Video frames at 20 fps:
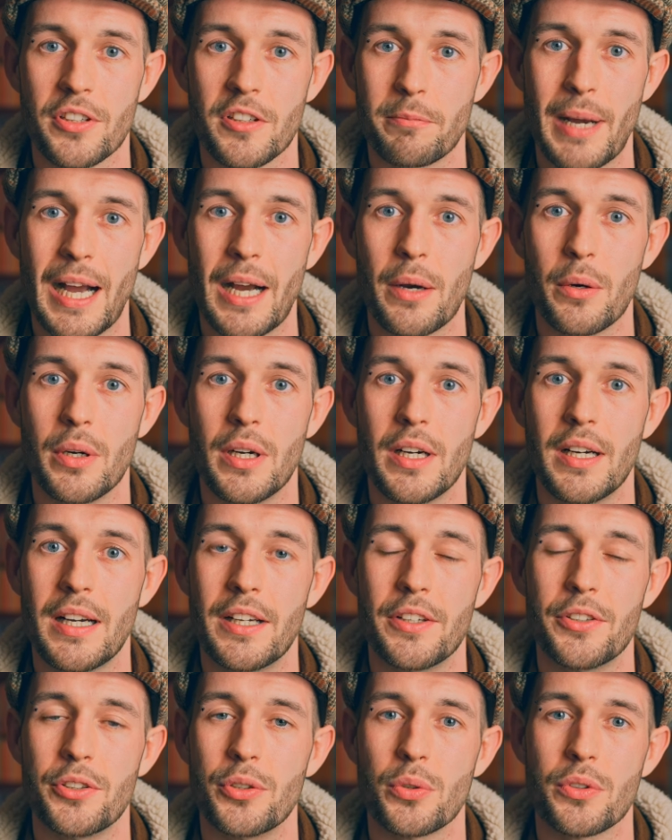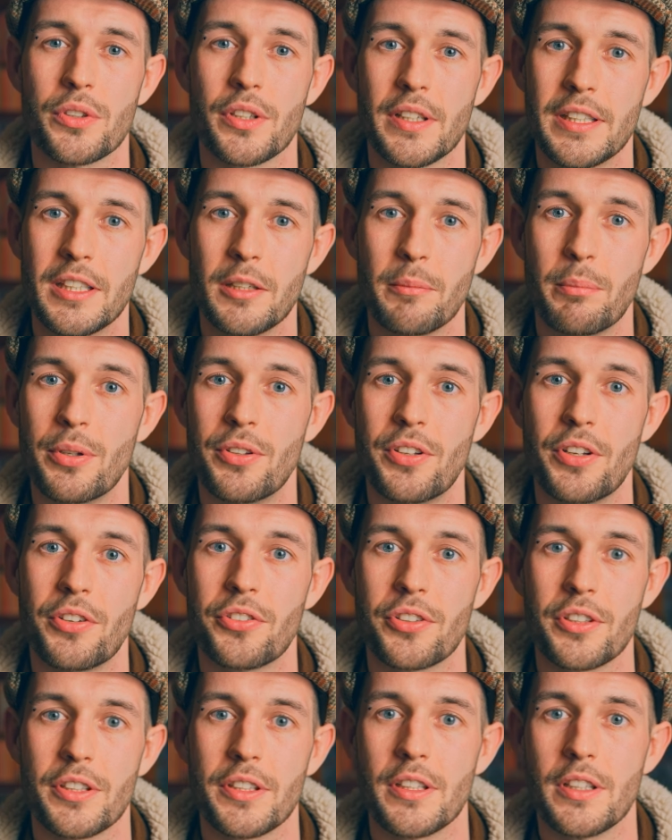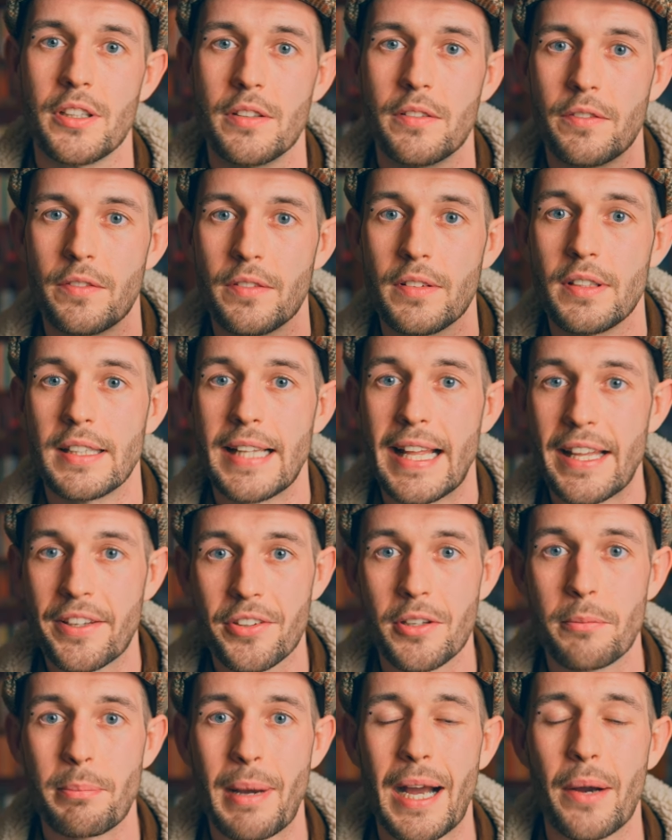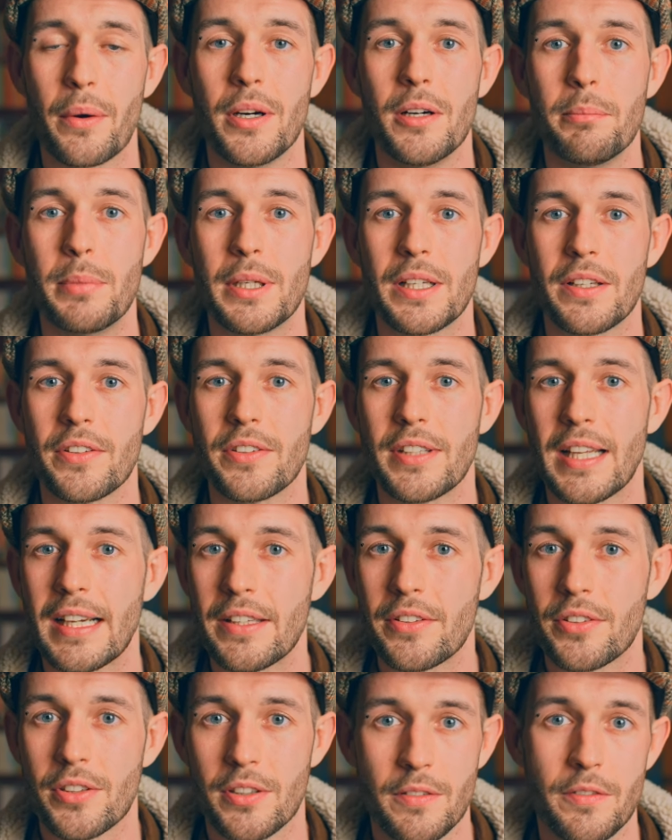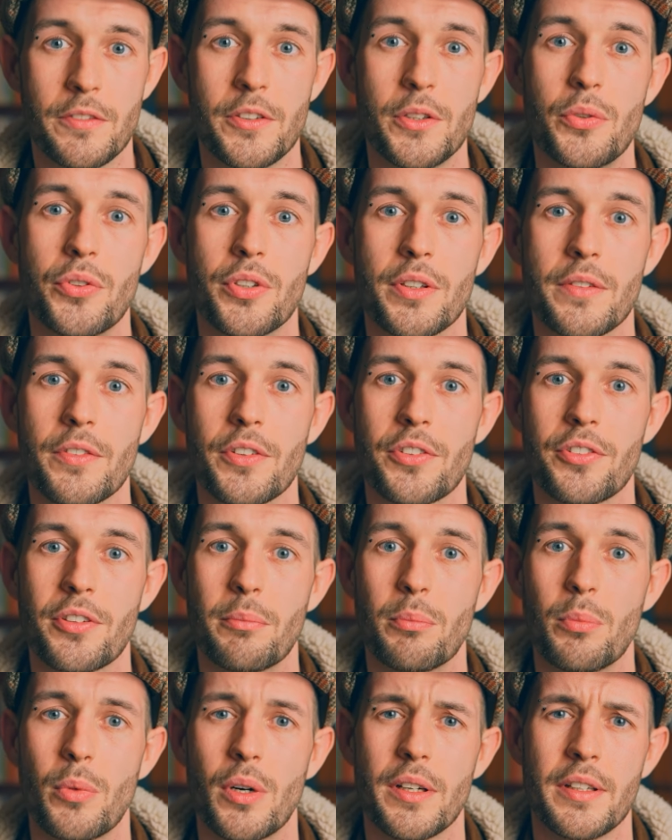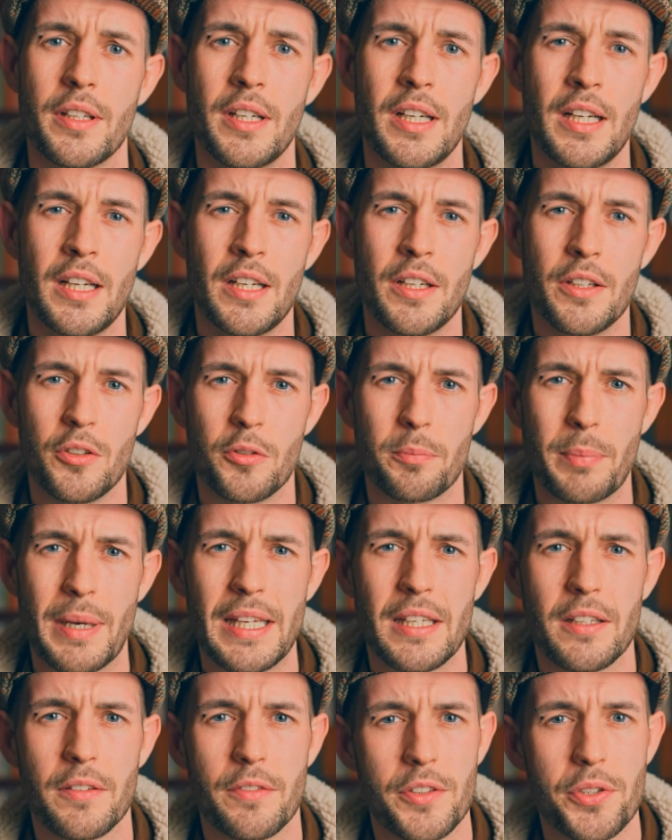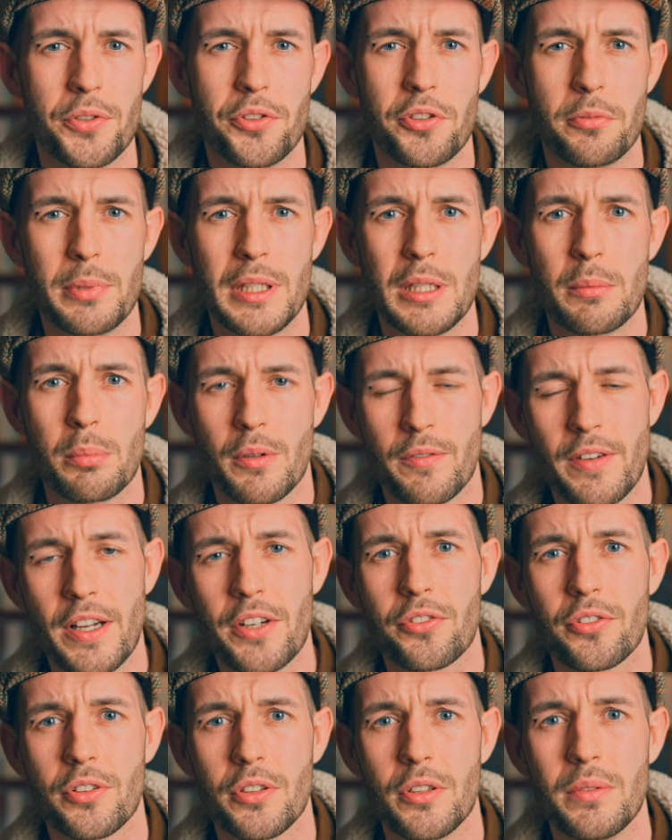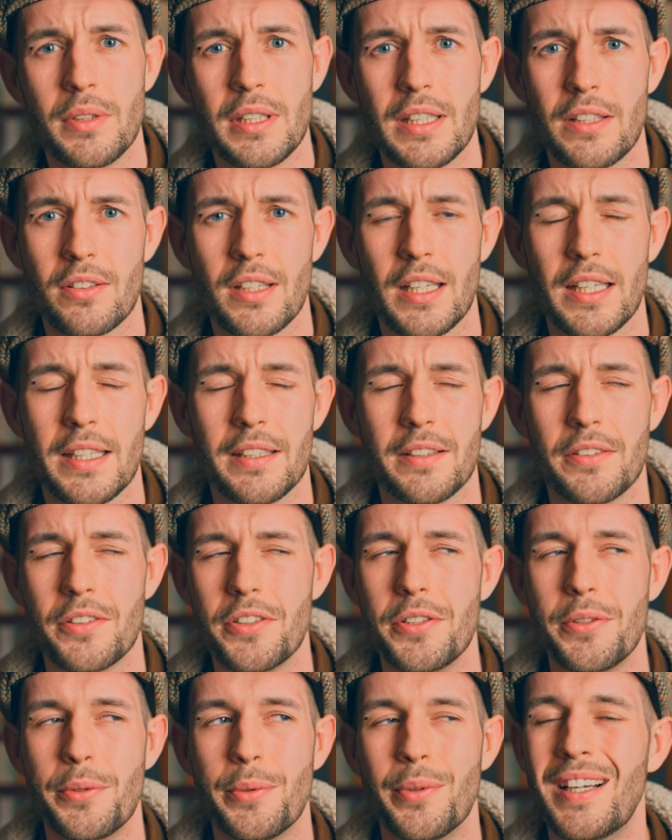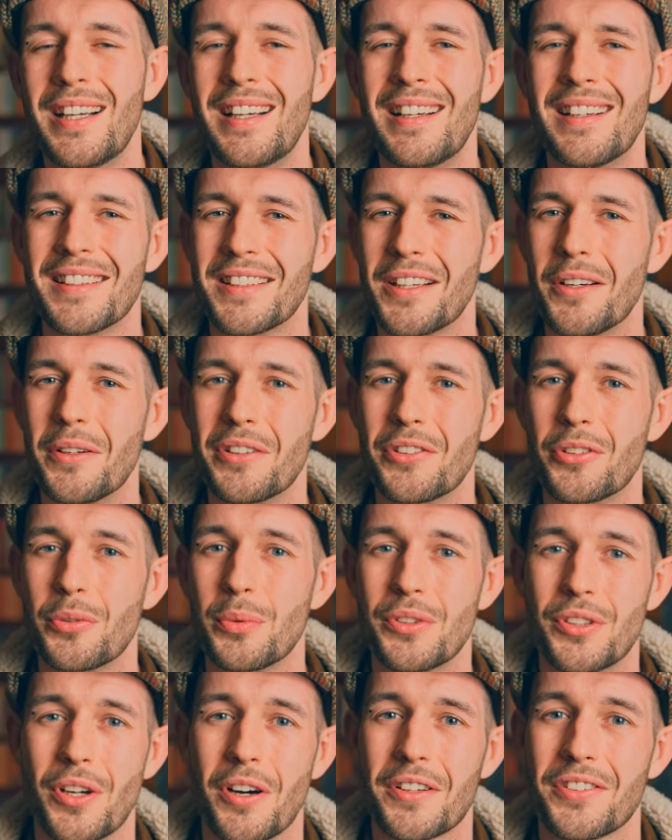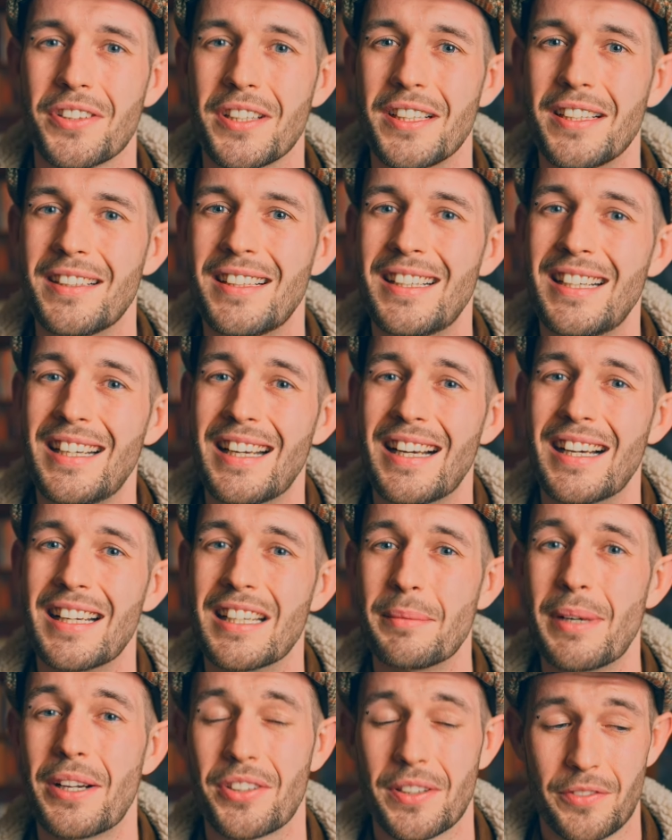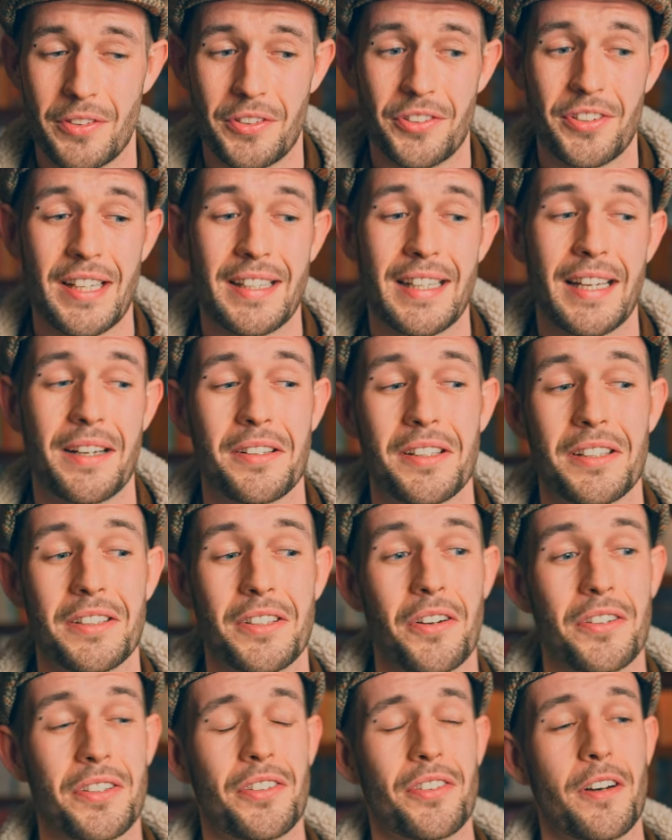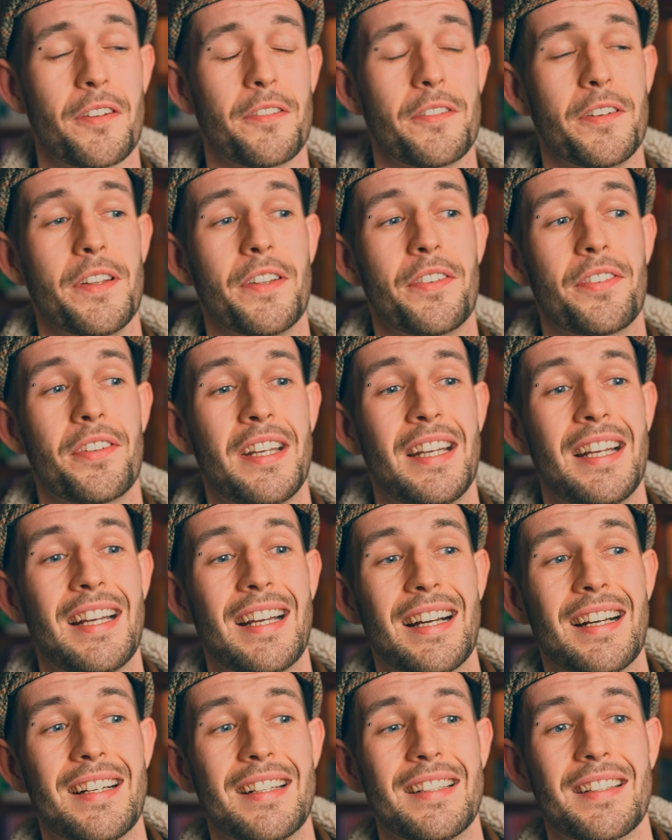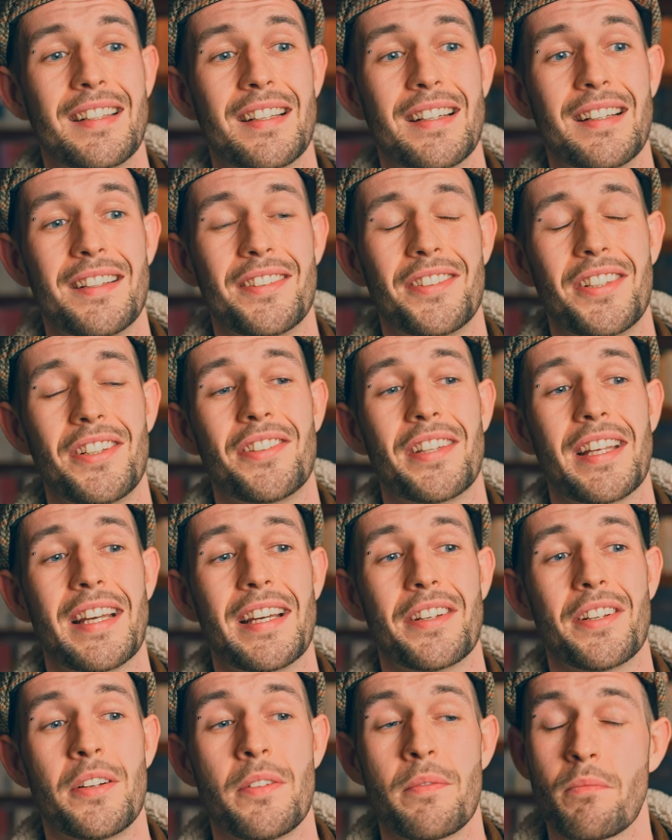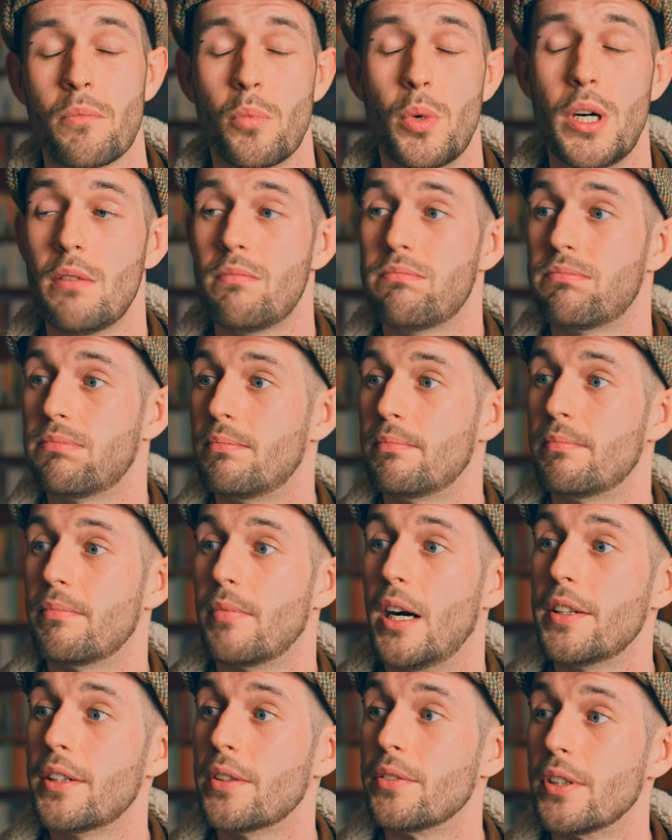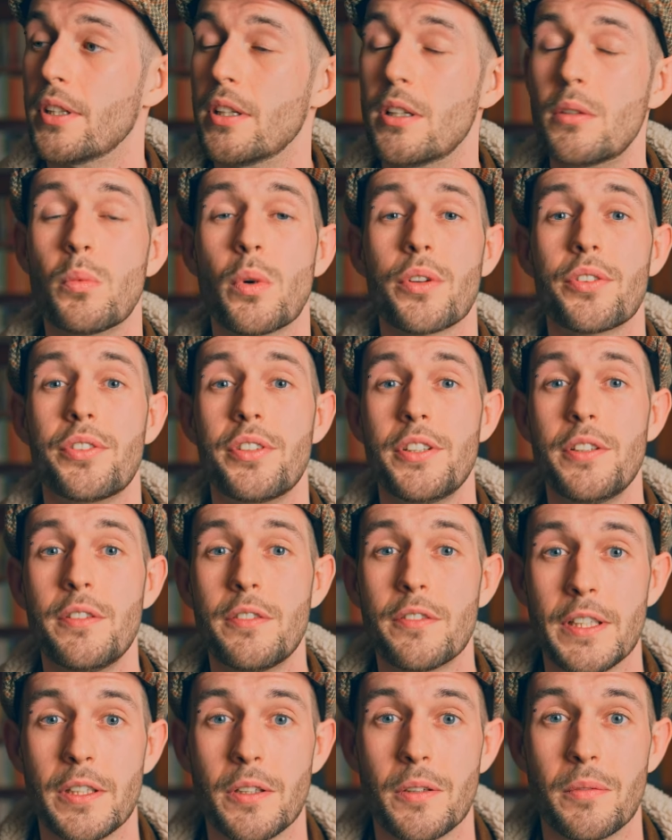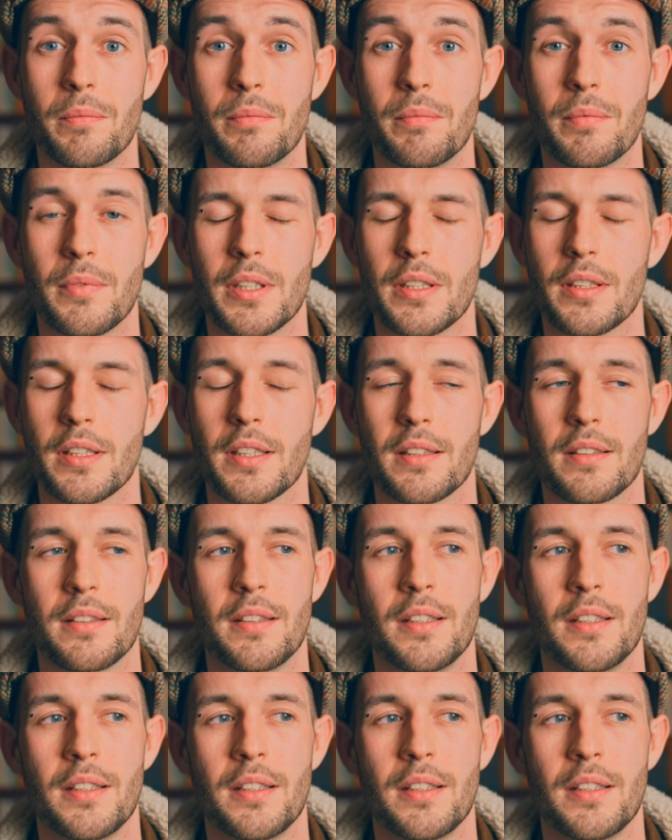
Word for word: of power and you're not in a position of lesser power because that is confusing for someone who's paying for you to be a professional. It's like you going to a doctor and imagine if you sat down at the doctor's office and uh, she said, well, I don't know, what do you feel? And you're like,